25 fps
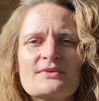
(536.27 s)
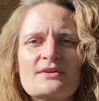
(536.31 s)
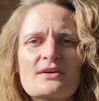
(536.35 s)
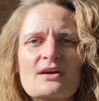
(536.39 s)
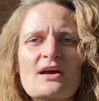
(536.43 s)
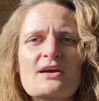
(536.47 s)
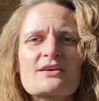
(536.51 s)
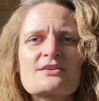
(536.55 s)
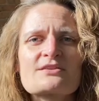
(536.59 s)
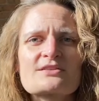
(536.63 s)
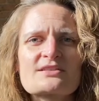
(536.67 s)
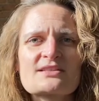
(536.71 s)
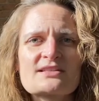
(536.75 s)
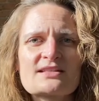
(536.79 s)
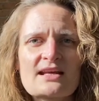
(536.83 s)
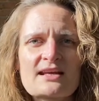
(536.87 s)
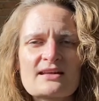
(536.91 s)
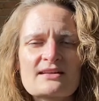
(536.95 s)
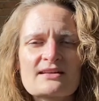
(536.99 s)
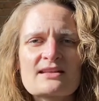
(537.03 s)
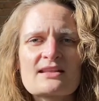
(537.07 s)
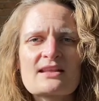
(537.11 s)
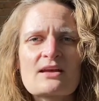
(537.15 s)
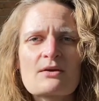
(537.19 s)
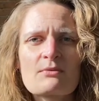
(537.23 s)

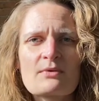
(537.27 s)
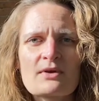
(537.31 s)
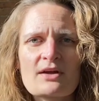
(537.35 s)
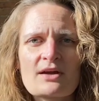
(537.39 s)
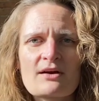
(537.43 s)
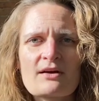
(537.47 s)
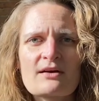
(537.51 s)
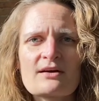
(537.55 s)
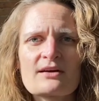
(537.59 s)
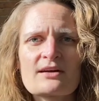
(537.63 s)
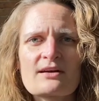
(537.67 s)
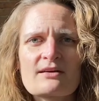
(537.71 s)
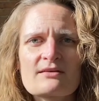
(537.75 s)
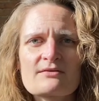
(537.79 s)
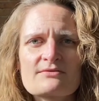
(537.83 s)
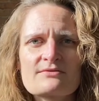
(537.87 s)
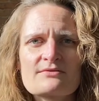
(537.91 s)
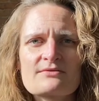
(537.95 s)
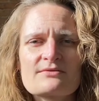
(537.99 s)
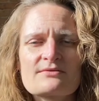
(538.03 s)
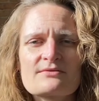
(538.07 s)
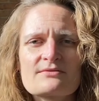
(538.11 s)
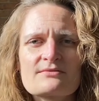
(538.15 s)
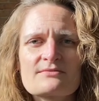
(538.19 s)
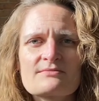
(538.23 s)
understanding that we are enough,
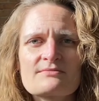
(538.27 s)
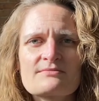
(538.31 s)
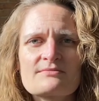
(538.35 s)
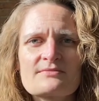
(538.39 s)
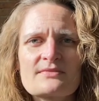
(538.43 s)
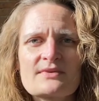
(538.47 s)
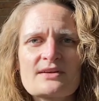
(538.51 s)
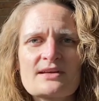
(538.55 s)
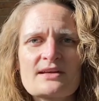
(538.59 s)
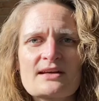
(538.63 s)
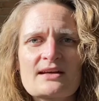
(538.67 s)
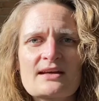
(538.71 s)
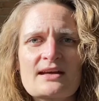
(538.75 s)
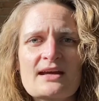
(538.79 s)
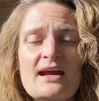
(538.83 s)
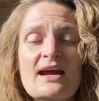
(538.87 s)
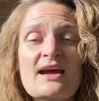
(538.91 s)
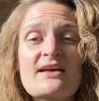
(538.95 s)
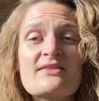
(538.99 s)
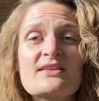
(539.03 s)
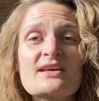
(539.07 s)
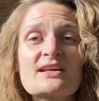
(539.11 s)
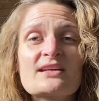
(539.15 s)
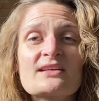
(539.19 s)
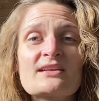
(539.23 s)

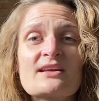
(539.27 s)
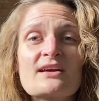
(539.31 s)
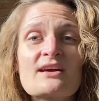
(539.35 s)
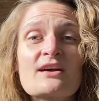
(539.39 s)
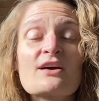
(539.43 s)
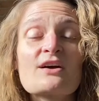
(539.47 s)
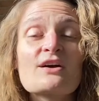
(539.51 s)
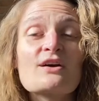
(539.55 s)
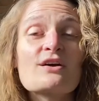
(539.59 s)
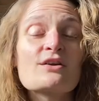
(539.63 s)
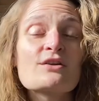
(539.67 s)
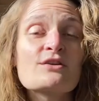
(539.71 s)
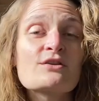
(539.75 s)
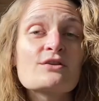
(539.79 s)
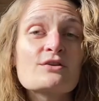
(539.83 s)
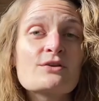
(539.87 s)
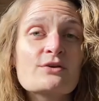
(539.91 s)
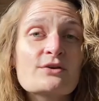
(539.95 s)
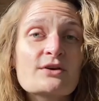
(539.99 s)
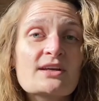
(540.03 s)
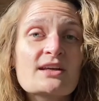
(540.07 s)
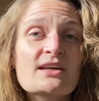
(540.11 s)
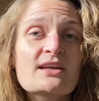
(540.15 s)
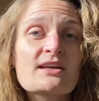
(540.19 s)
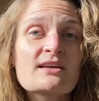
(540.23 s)
and then
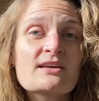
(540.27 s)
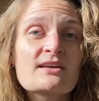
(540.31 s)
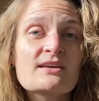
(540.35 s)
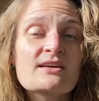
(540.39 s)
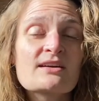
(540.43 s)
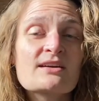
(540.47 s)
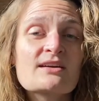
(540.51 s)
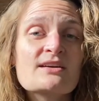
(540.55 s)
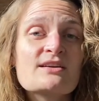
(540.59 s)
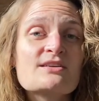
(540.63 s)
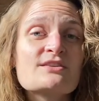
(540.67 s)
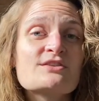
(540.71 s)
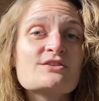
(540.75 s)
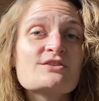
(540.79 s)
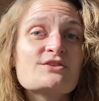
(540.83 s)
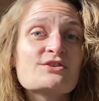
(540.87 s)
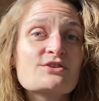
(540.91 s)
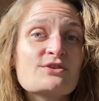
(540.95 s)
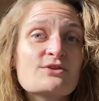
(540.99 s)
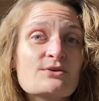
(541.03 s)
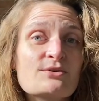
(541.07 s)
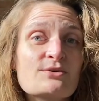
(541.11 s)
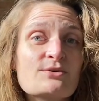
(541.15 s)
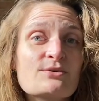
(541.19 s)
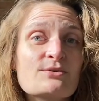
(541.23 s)
looking
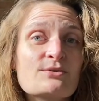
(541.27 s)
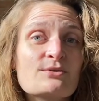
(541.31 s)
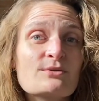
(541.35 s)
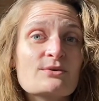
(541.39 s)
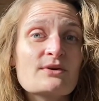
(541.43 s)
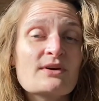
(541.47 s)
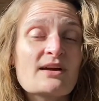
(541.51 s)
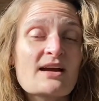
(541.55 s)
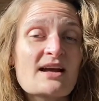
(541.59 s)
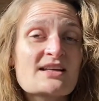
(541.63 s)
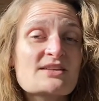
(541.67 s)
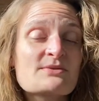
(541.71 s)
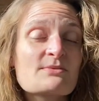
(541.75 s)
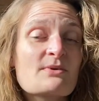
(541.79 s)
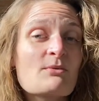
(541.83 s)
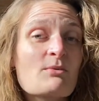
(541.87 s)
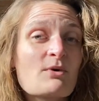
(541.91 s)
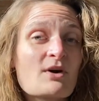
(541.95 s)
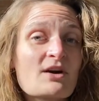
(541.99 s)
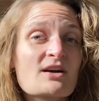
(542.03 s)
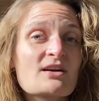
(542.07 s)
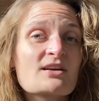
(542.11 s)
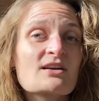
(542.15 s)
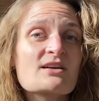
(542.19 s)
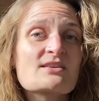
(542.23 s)
to, as we
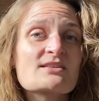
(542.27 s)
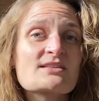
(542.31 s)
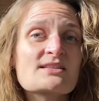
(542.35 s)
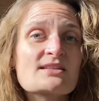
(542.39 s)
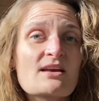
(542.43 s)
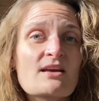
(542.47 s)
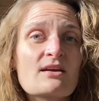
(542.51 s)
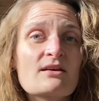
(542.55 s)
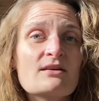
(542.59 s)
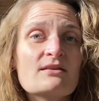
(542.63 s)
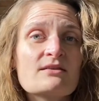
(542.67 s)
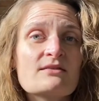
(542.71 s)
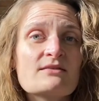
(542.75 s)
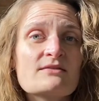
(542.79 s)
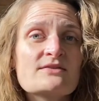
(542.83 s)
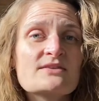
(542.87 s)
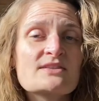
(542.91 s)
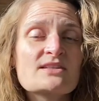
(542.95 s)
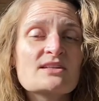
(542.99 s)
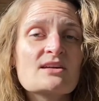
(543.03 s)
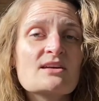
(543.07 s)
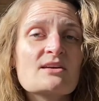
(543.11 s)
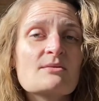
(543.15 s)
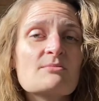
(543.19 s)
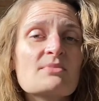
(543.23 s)
work on ourselves,
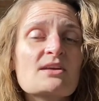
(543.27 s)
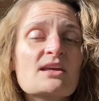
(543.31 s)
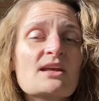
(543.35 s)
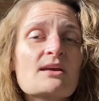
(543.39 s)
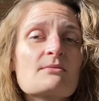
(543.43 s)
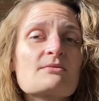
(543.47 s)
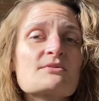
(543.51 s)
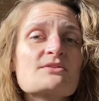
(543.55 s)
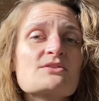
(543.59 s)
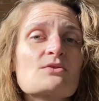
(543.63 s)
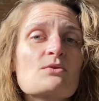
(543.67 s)
being able to